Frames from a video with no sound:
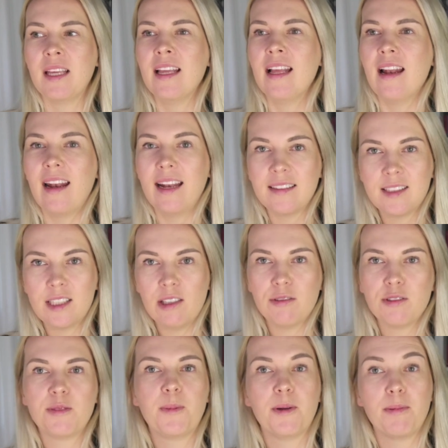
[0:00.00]
Let's
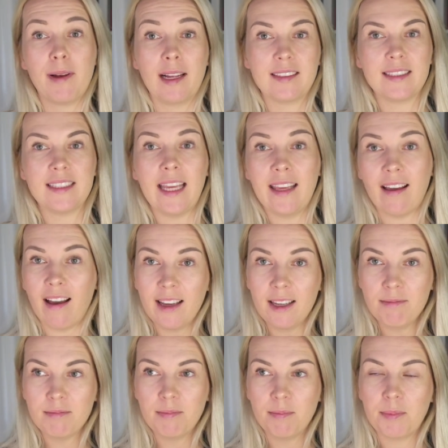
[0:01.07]
use Perplexity AI,
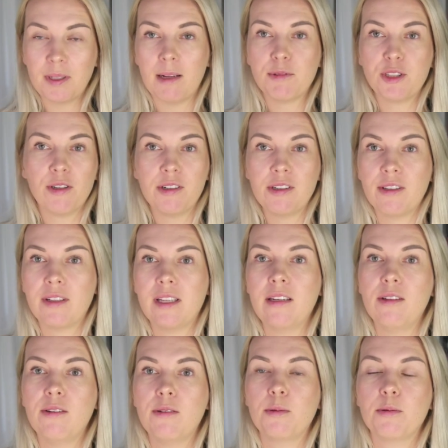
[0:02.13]
but I'm sure you can
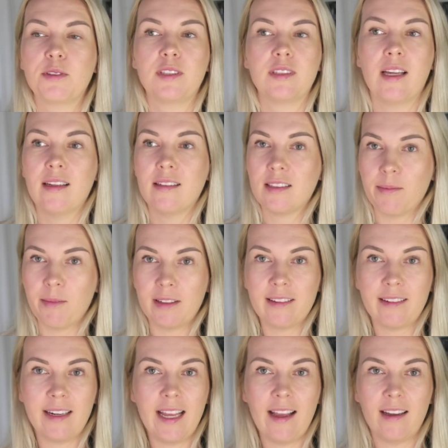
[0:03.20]
use some other
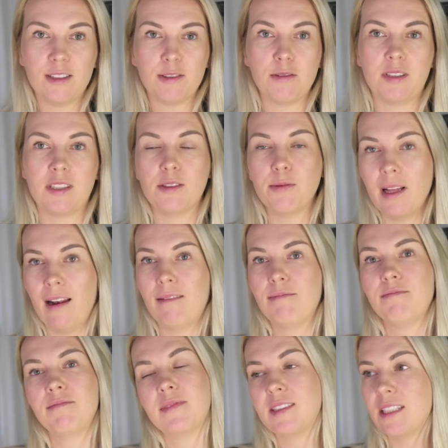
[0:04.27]
AI tools as well.
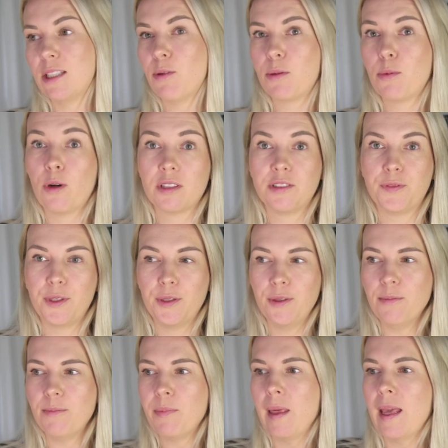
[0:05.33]
See what works for
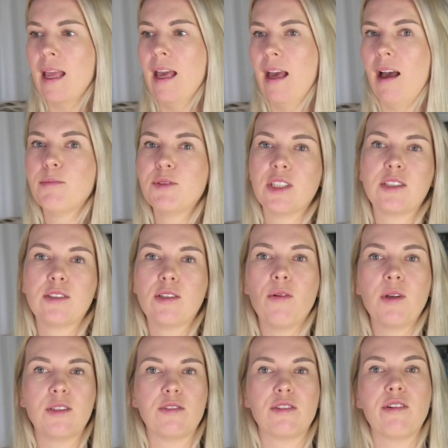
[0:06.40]
you. I'm just
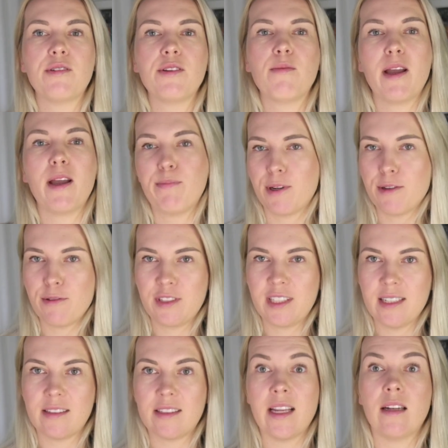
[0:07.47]
going to show you my
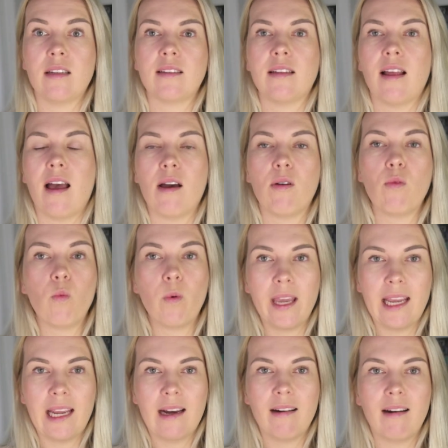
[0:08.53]
process and
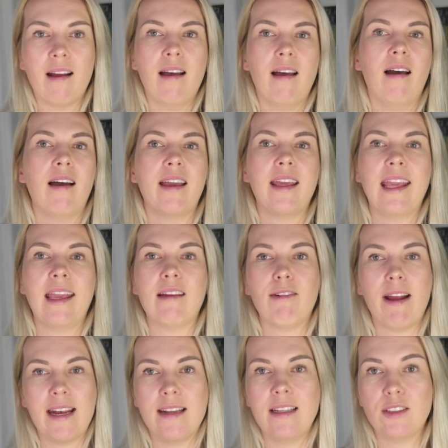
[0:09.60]
where I
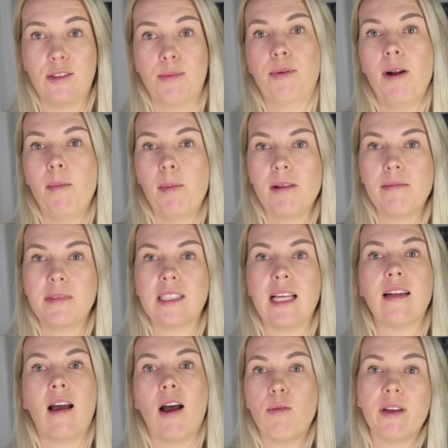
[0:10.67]
ran into problems
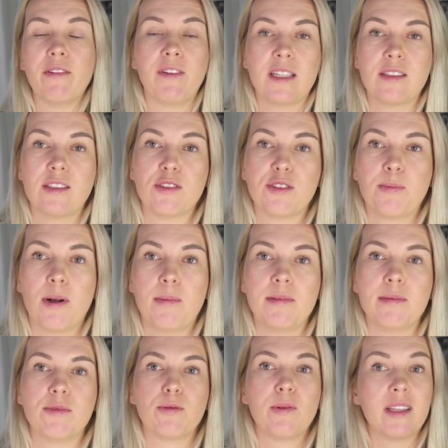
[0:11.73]
and how I fixed those
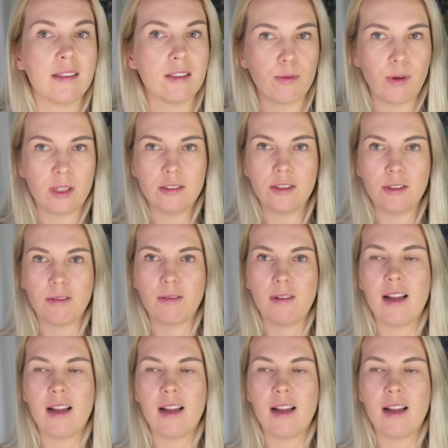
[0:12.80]
problems with this one tool